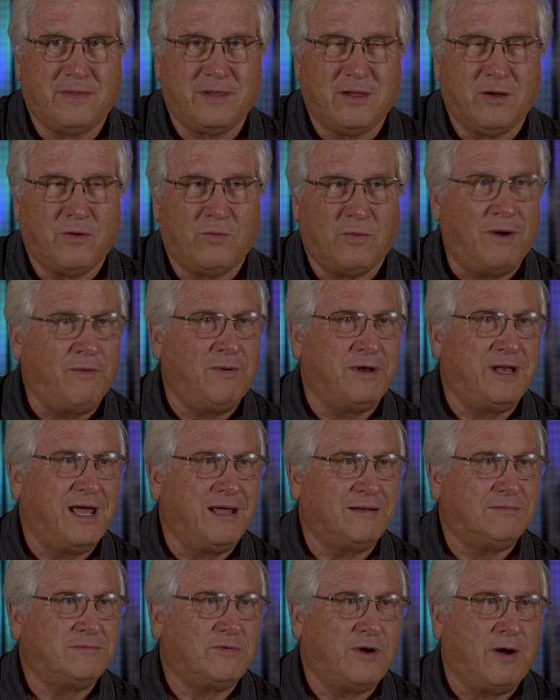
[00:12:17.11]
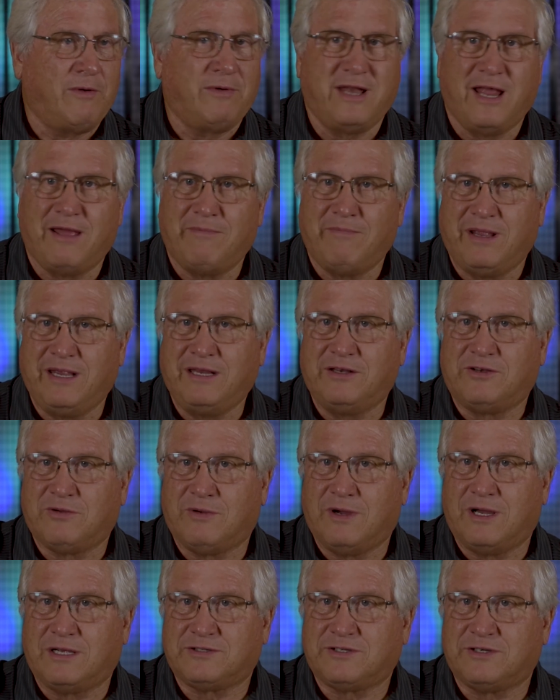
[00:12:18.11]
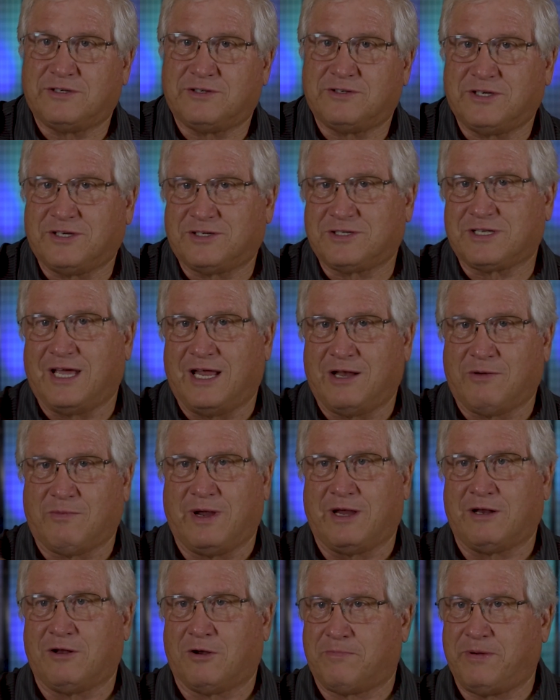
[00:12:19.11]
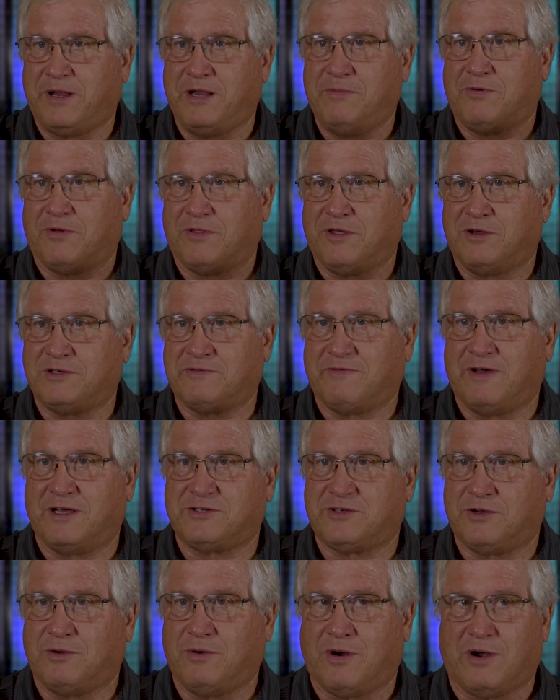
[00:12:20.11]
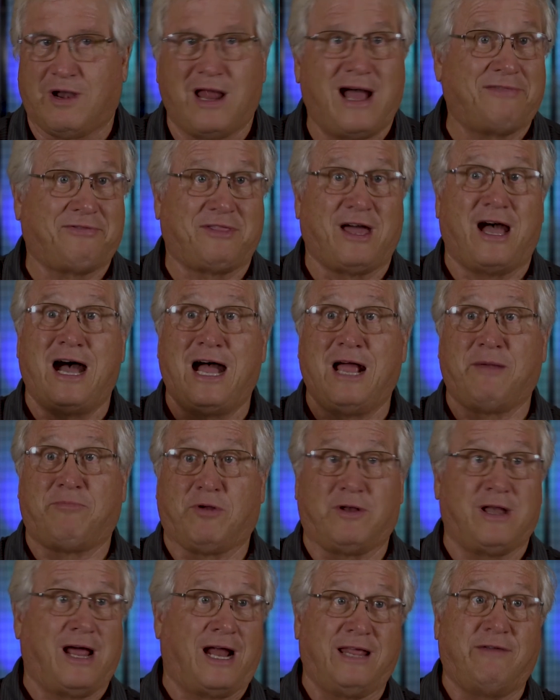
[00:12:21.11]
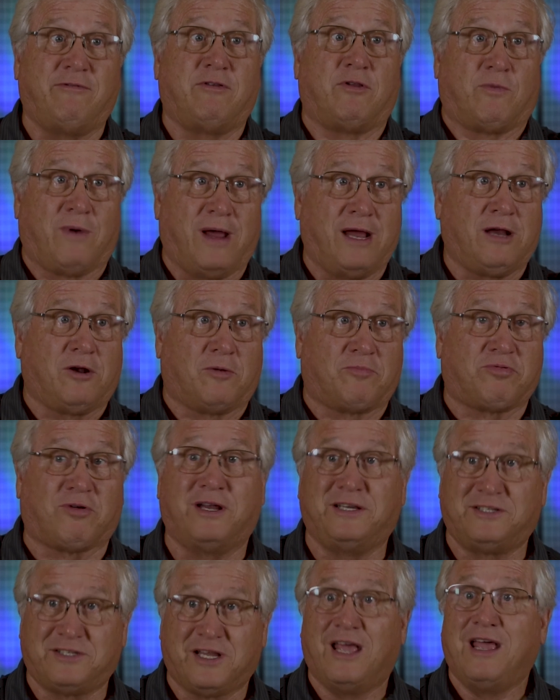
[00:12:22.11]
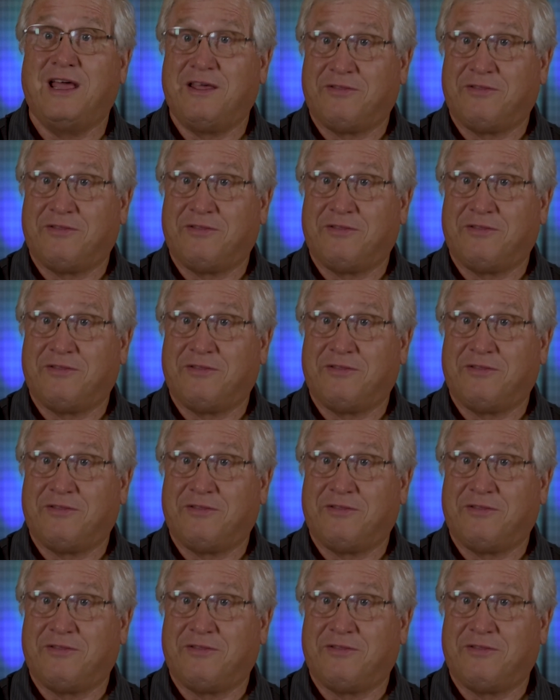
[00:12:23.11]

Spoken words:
what would that mean to us as just kind of regular people, those of us who are not the high priest, not even the regular priest?